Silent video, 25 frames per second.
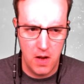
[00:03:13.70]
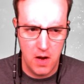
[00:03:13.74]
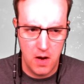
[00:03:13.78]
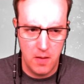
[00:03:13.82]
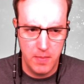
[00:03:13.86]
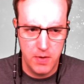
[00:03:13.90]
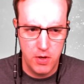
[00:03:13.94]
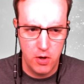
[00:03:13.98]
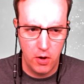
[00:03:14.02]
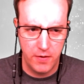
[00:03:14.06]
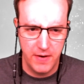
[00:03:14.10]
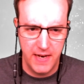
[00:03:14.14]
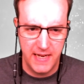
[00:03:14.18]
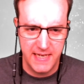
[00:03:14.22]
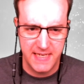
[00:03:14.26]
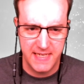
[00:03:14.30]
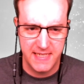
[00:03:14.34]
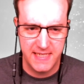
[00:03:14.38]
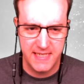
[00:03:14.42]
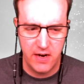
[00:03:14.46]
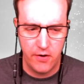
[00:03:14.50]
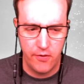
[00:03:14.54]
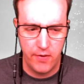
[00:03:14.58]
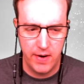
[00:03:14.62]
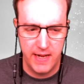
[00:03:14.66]
not
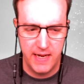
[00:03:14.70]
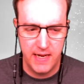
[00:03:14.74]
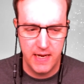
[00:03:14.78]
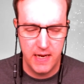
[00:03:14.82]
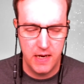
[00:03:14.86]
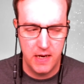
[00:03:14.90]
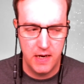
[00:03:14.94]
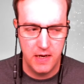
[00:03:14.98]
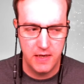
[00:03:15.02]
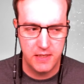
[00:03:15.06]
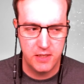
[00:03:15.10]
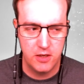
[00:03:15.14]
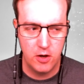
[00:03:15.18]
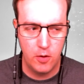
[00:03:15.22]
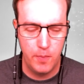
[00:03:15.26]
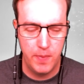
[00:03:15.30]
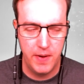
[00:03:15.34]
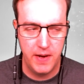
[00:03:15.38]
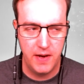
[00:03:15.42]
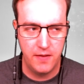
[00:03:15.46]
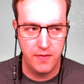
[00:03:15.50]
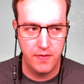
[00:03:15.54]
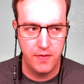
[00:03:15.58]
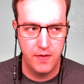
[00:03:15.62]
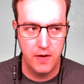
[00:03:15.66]
necessarily a
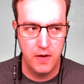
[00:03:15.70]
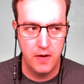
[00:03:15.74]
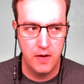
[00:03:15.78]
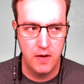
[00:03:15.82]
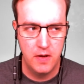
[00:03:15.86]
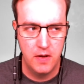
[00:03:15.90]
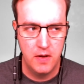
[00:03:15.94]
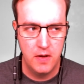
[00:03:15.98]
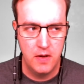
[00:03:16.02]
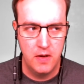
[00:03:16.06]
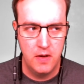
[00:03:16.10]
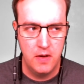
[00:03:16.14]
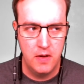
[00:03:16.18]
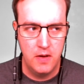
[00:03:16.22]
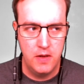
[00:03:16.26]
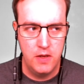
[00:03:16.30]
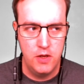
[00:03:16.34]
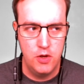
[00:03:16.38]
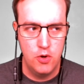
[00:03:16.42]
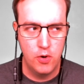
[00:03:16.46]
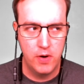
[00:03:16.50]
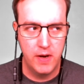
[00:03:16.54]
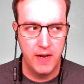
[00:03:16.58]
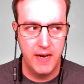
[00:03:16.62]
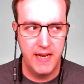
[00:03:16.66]
topic that
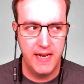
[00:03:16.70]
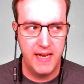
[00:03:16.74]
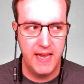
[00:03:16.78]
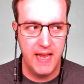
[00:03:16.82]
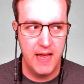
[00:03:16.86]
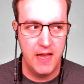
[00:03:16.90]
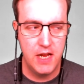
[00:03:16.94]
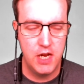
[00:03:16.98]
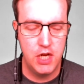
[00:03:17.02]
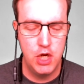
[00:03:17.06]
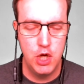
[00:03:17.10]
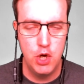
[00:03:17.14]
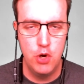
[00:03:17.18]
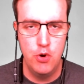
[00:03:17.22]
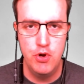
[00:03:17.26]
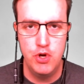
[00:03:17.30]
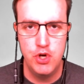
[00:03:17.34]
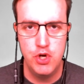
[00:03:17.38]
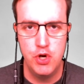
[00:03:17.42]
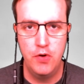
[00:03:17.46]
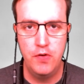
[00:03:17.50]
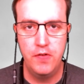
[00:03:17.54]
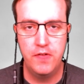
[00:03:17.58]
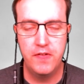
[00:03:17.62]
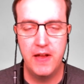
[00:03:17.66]
you're going to get
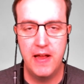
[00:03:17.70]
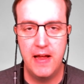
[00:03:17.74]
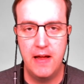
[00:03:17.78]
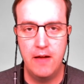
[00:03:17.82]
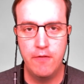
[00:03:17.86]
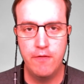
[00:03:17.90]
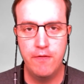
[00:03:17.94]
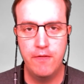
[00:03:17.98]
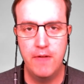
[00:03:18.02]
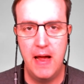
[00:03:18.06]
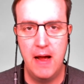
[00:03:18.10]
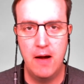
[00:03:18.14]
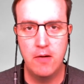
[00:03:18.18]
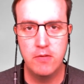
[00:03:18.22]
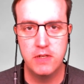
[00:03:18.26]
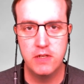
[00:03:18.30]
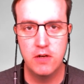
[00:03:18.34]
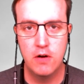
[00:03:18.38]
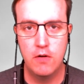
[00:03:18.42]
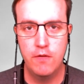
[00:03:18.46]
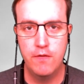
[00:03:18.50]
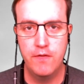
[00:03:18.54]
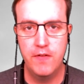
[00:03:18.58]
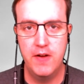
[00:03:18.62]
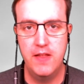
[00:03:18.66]
huge use out
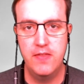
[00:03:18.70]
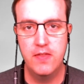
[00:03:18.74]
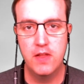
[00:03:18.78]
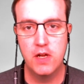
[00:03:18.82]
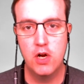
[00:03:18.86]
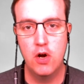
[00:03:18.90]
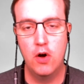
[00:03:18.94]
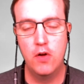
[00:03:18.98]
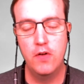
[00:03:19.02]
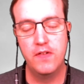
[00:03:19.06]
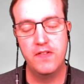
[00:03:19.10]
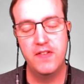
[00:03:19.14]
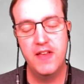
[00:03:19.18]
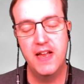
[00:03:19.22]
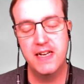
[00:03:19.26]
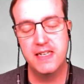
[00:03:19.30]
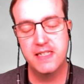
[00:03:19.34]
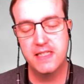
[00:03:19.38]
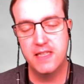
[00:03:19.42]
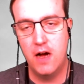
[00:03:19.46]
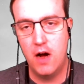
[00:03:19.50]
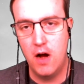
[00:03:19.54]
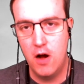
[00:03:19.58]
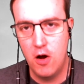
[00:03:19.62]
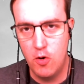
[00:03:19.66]
of in the
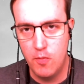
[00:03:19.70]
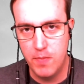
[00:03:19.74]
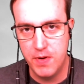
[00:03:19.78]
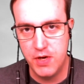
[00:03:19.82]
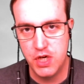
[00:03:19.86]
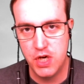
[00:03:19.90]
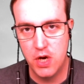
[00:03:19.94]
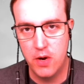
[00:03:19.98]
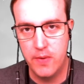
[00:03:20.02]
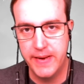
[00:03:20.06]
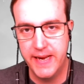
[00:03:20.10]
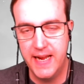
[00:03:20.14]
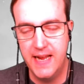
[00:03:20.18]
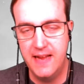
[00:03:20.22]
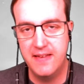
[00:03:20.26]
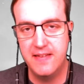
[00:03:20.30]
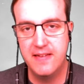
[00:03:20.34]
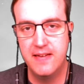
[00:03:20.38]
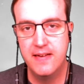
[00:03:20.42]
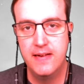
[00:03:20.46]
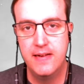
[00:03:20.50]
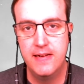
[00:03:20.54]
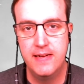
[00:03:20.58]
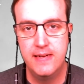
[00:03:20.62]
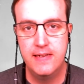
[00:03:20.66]
context that I will be showing
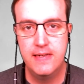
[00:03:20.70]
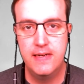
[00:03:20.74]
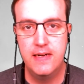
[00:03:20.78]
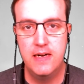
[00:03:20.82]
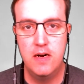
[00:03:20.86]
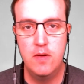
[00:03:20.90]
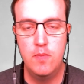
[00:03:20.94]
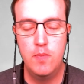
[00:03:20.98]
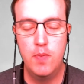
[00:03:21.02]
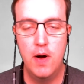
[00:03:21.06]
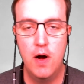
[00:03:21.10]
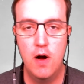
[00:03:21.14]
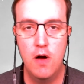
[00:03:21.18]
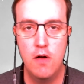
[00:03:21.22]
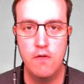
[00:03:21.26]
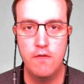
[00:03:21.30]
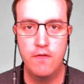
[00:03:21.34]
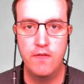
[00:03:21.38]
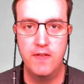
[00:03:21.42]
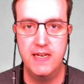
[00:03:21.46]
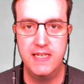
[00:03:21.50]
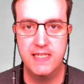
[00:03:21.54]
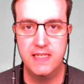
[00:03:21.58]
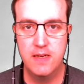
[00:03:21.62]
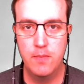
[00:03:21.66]
it, but
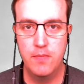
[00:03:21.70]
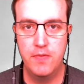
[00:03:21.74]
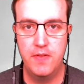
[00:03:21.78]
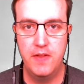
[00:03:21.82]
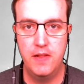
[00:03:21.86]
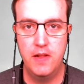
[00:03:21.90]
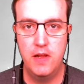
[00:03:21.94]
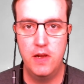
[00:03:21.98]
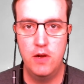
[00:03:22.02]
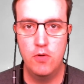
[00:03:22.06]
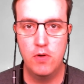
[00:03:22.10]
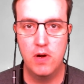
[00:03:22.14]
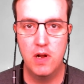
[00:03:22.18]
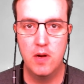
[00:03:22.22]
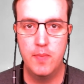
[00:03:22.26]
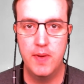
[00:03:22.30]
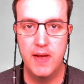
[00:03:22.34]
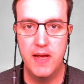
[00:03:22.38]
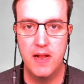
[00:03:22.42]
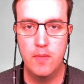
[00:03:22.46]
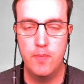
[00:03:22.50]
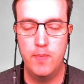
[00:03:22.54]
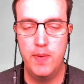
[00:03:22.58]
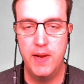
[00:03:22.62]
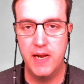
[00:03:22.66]
hopefully something that you're going to
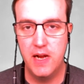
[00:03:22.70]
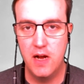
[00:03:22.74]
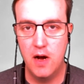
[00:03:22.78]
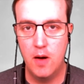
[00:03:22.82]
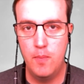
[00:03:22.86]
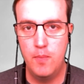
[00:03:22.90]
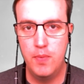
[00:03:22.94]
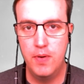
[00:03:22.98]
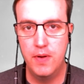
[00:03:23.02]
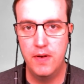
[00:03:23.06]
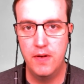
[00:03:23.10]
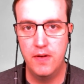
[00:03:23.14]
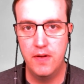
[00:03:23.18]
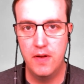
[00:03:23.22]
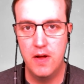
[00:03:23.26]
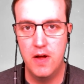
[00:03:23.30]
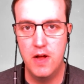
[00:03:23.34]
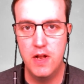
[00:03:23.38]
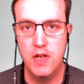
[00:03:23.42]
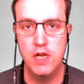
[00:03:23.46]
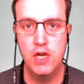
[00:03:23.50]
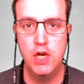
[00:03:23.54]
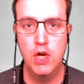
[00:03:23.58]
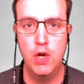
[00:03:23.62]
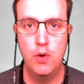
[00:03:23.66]
be able to pick up
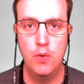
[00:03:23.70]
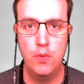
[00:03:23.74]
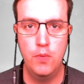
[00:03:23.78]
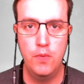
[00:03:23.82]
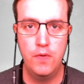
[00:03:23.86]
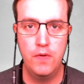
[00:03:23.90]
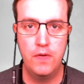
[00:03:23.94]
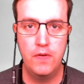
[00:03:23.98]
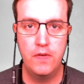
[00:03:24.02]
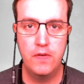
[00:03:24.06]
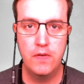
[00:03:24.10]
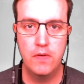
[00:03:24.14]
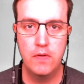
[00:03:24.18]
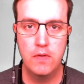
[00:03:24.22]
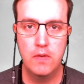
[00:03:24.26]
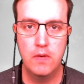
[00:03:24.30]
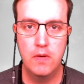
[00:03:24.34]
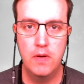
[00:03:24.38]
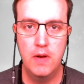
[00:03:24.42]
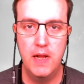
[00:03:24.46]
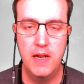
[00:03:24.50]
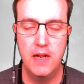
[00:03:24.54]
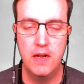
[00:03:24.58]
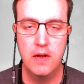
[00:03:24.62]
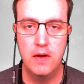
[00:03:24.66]
and use
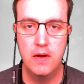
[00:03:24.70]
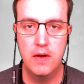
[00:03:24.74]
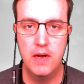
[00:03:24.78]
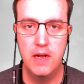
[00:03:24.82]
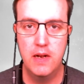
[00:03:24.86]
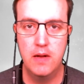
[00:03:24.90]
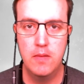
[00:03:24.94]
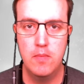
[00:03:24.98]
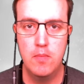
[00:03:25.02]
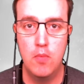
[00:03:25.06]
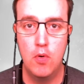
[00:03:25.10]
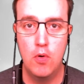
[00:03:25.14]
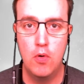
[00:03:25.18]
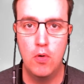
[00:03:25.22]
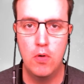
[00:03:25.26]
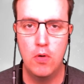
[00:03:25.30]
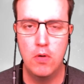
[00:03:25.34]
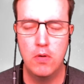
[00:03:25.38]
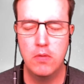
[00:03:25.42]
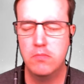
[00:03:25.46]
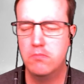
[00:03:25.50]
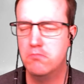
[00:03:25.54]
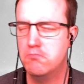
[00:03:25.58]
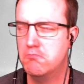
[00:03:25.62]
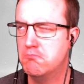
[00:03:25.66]
in a
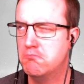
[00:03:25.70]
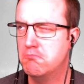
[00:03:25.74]
more